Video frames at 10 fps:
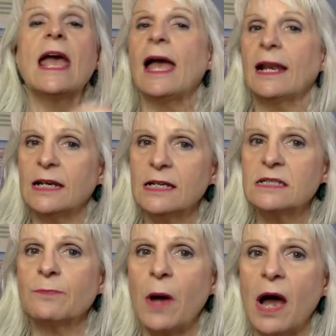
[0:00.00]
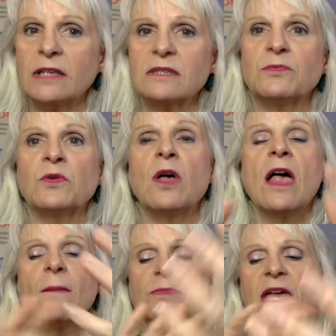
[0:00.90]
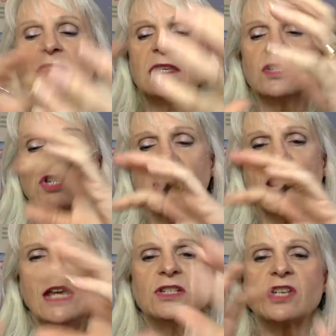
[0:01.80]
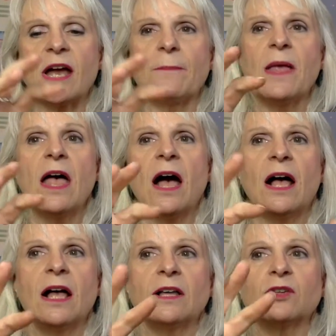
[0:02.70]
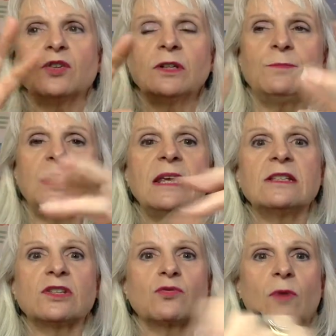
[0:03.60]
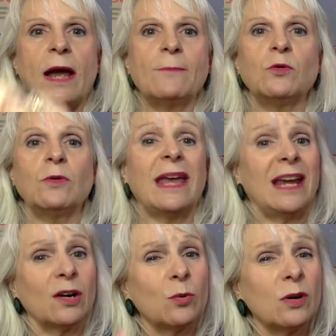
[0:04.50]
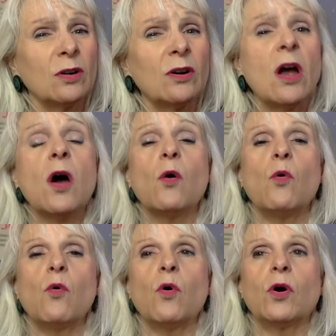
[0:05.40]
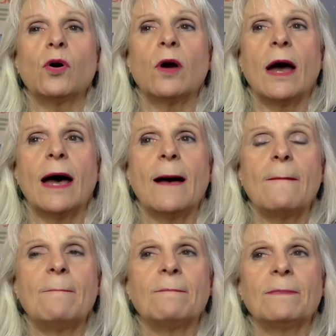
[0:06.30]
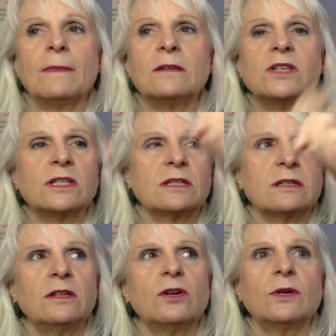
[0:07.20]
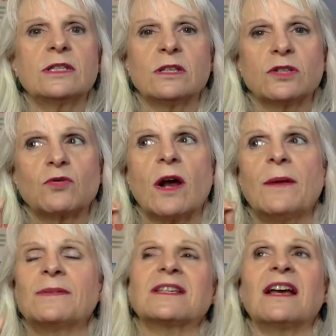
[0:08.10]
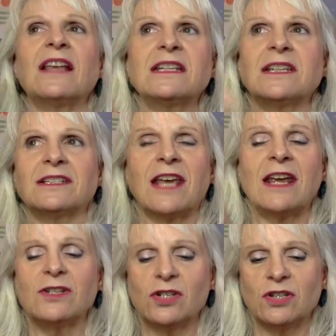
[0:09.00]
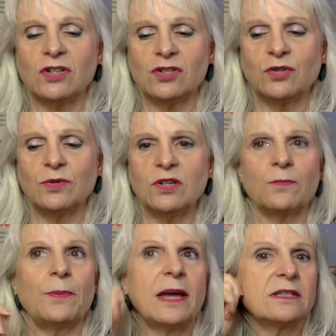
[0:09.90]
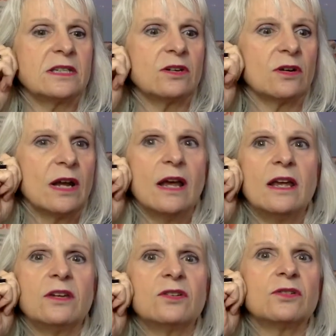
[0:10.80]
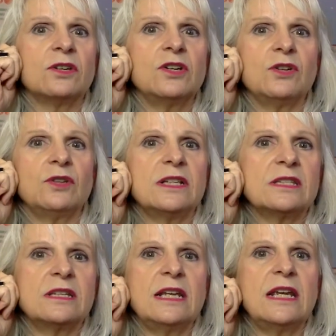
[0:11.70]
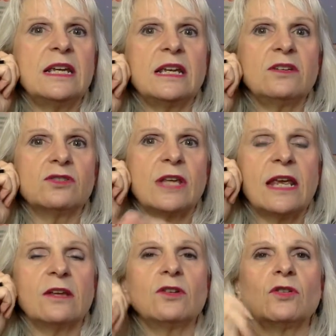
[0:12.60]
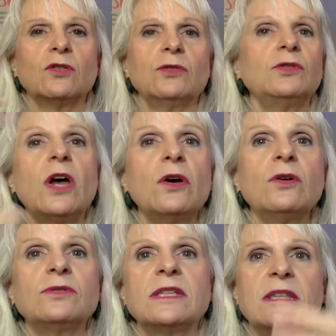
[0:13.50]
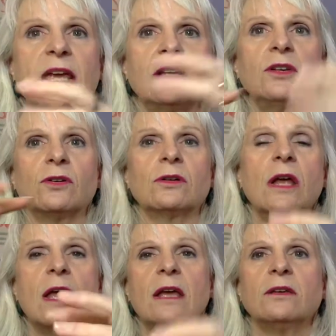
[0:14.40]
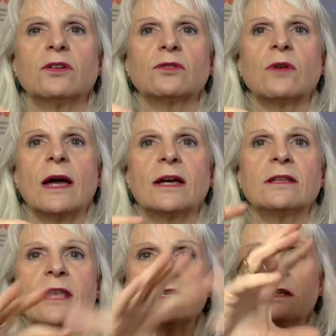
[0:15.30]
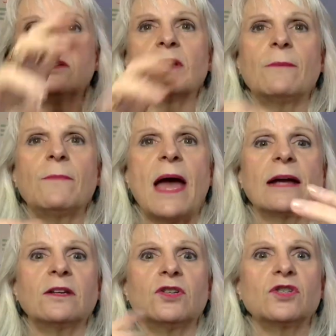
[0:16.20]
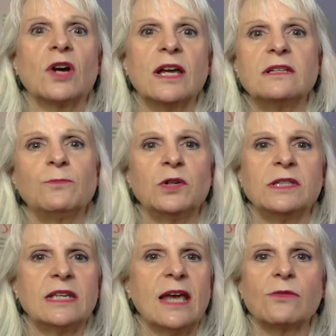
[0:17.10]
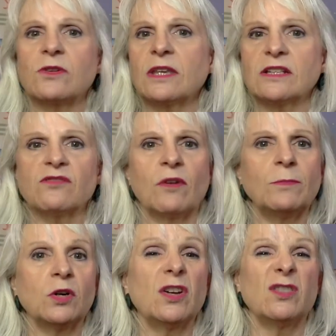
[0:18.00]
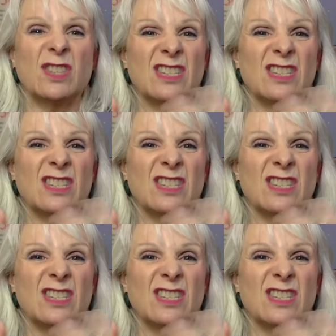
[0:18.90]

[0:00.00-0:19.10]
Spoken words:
And it is possible that the change up could be scribal error or just, as the scribe, it's kind of like dictation. You're doing your best. You're listening and you're taking your little notes, and then then you come back and you're trying to put together things from your notes.